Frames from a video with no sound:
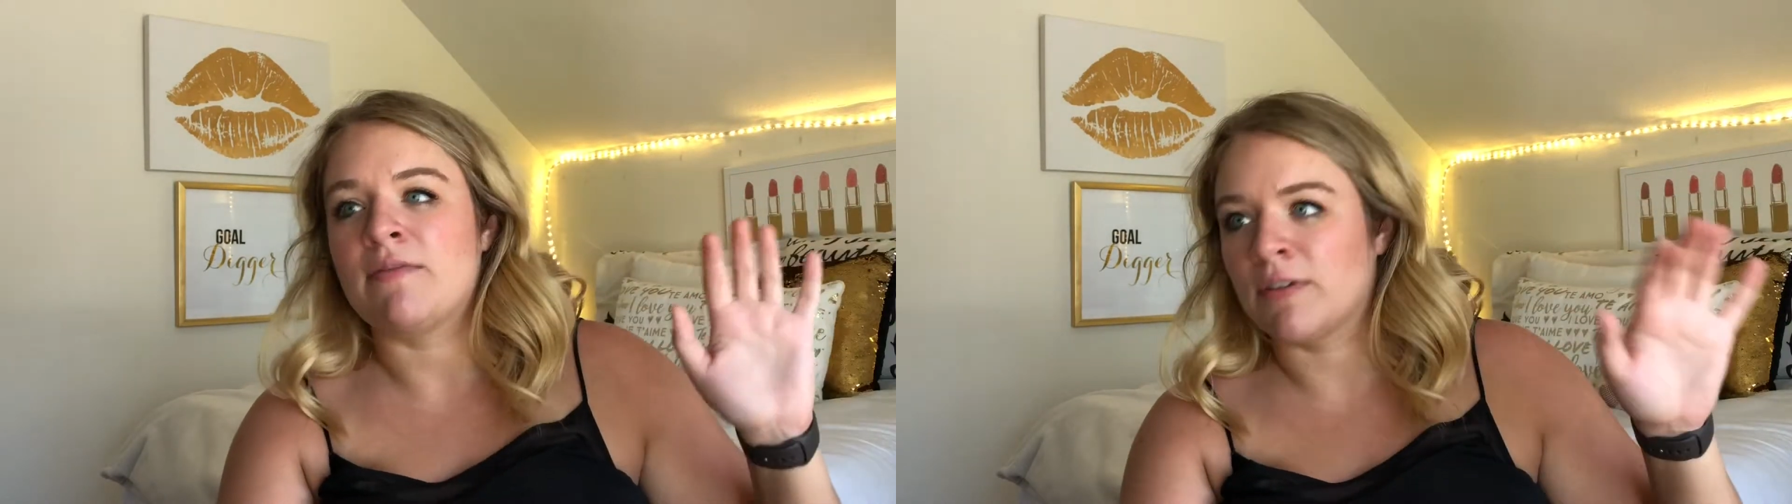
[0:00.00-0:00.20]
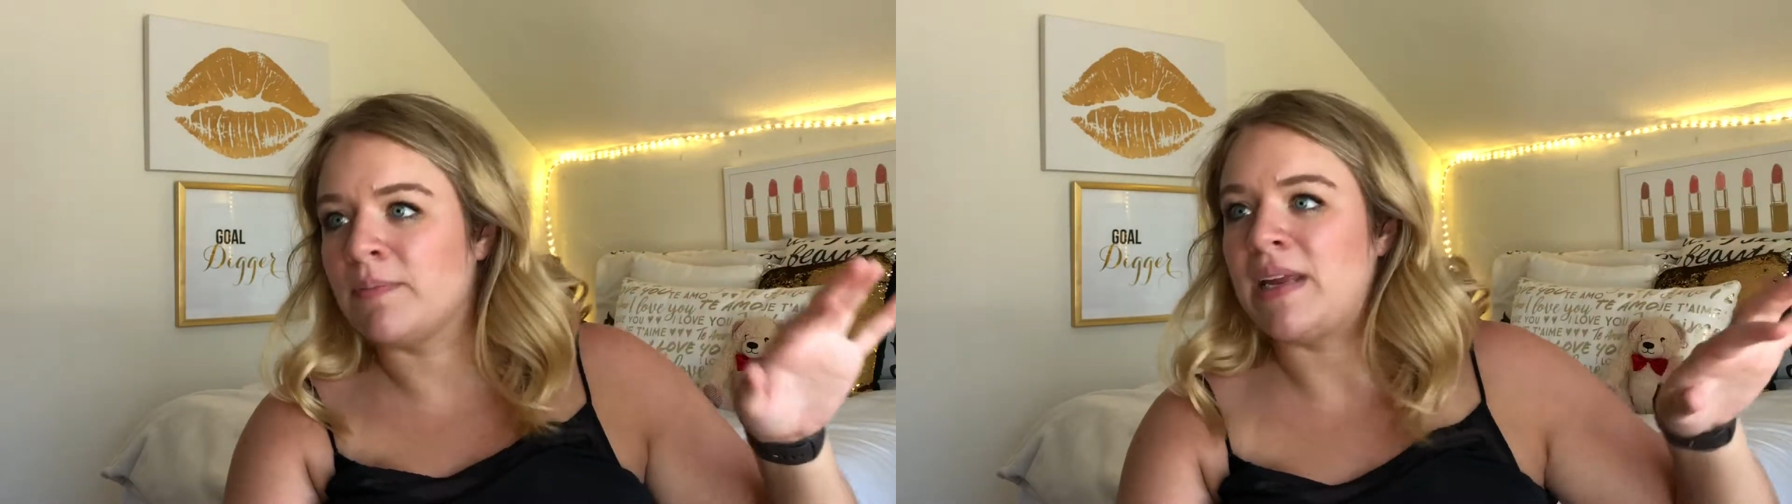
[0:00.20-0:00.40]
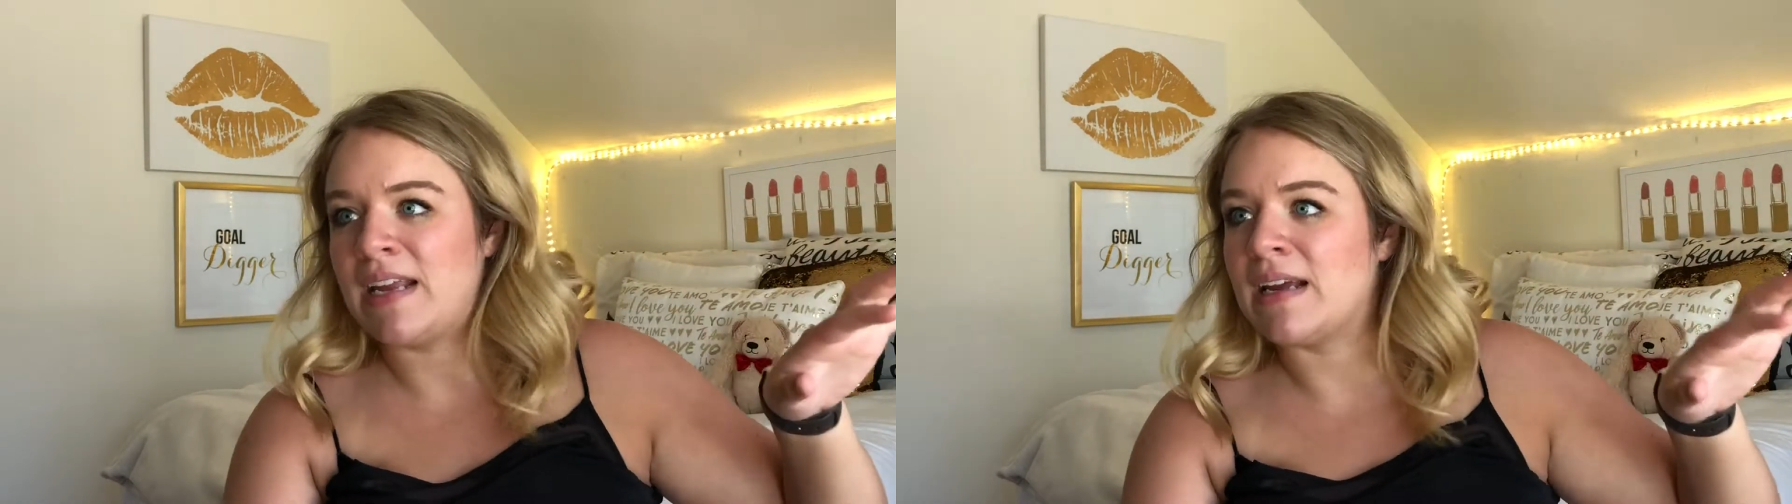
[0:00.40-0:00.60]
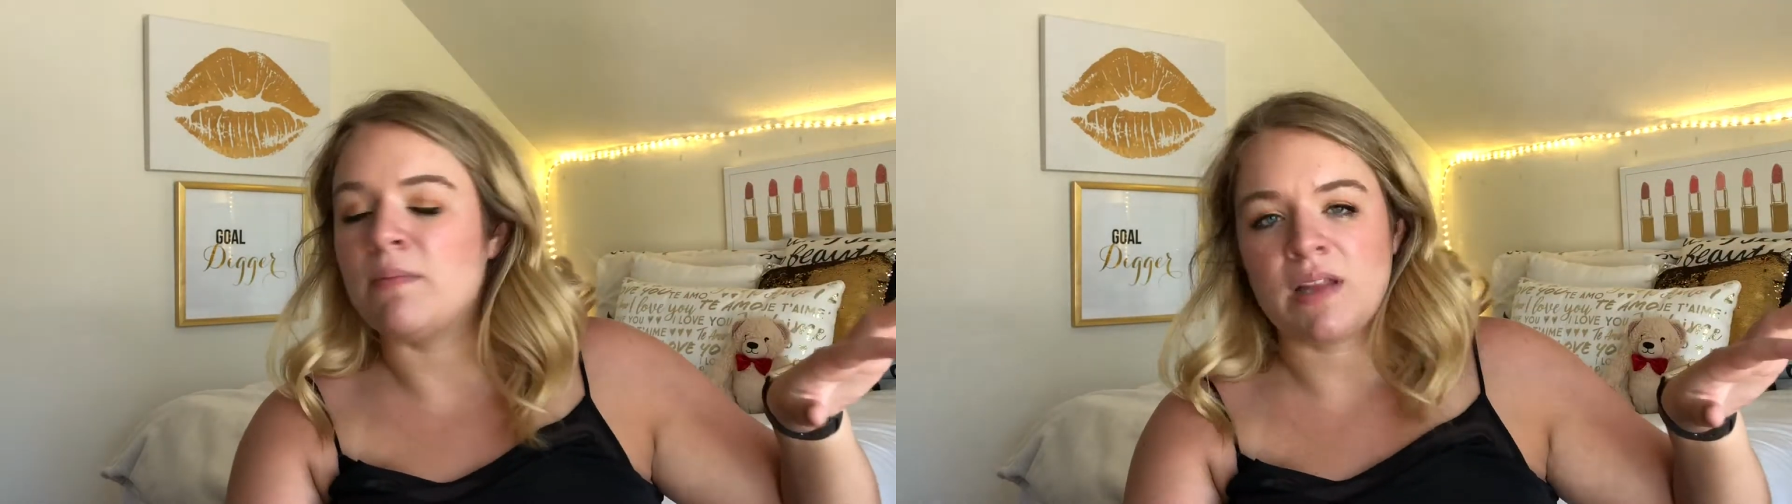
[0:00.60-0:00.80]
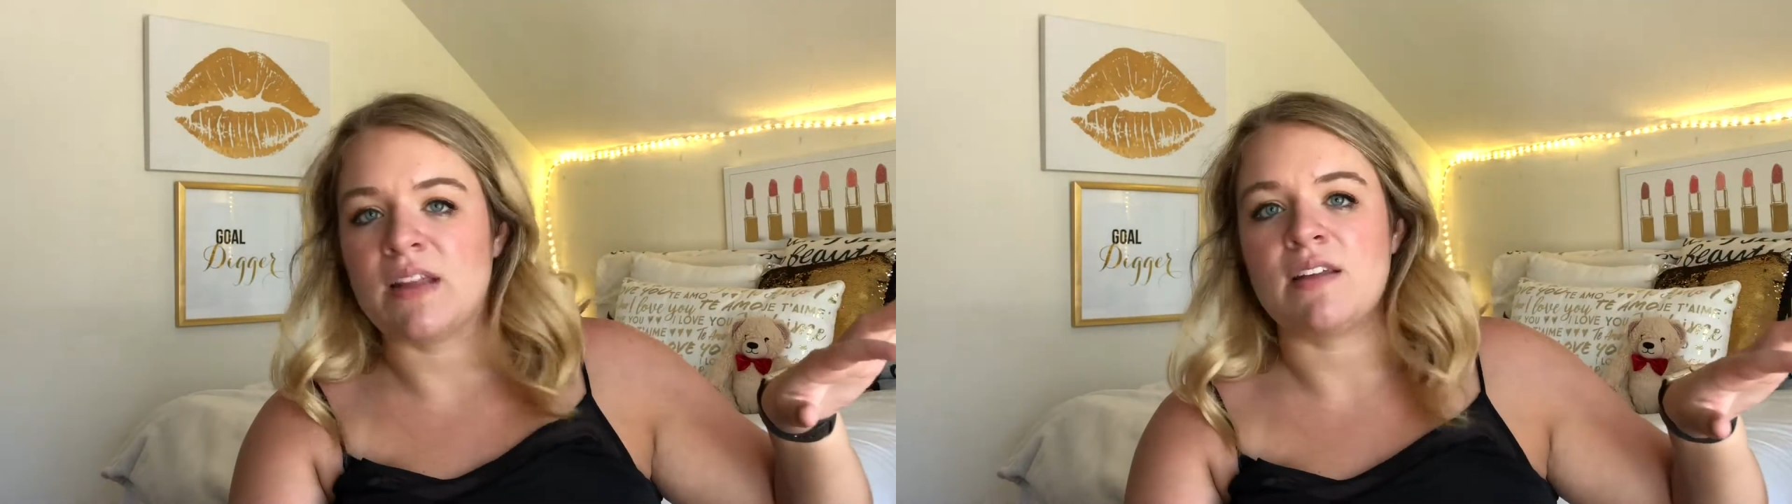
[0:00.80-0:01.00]
if we're being
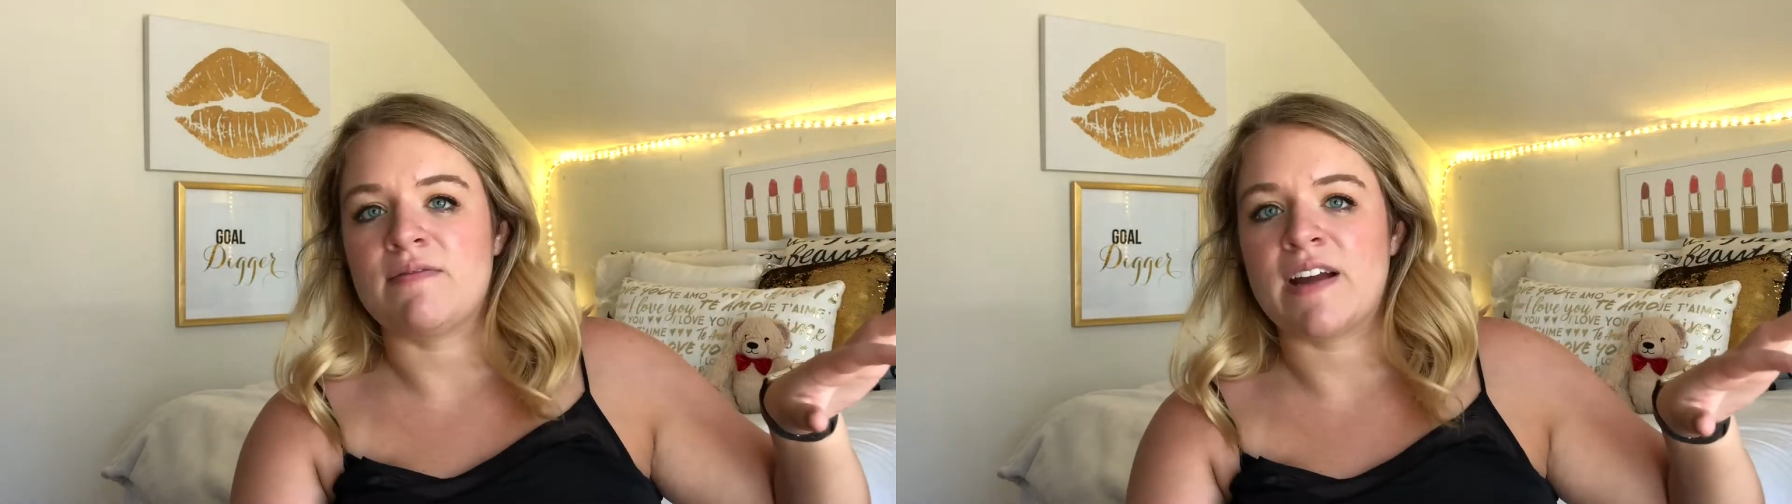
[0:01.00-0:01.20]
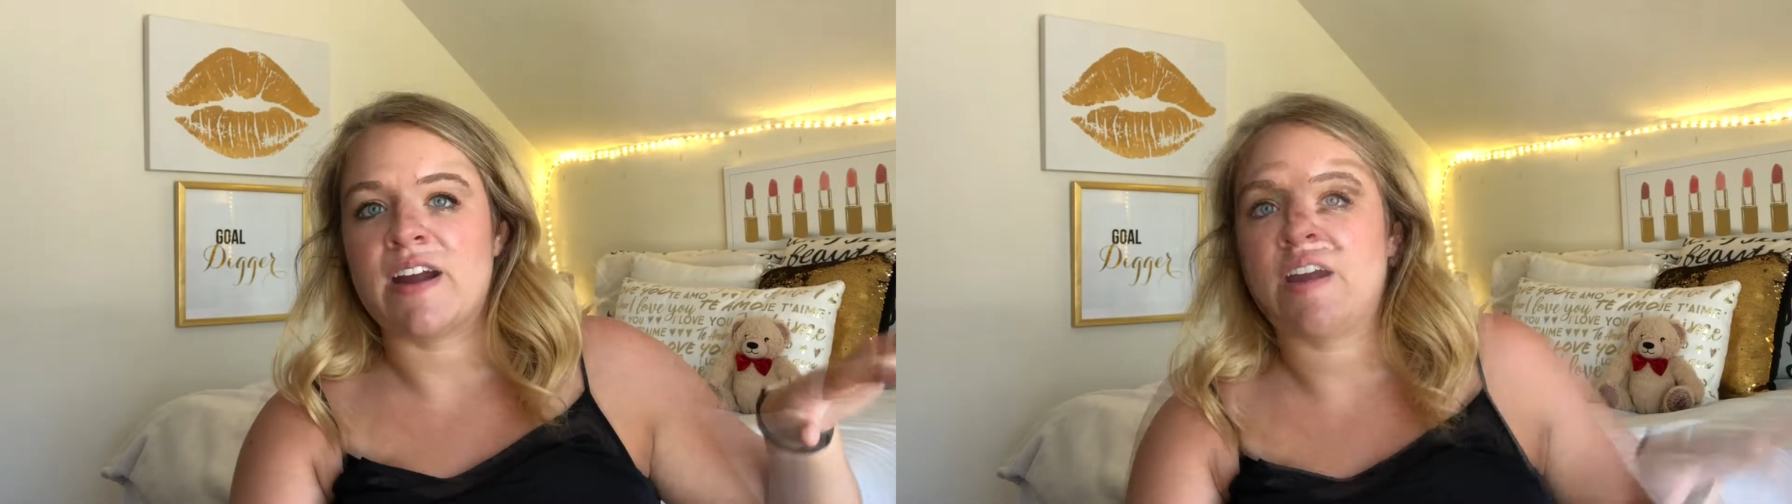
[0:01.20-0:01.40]
completely fair.